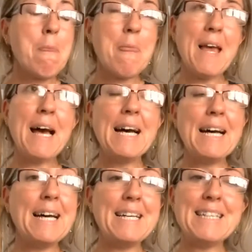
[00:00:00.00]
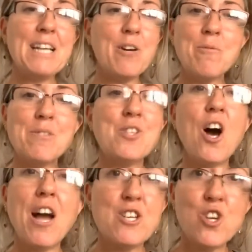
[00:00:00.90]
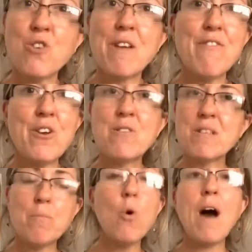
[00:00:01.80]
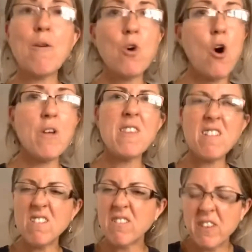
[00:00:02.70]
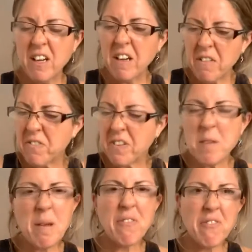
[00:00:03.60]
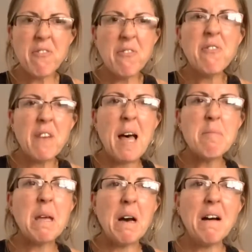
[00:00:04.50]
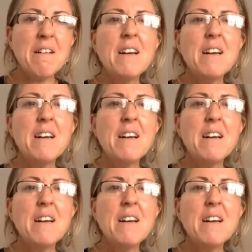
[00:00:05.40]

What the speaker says: high sugary foods and more alcohol? You think, oh, I feel a bit flabbier.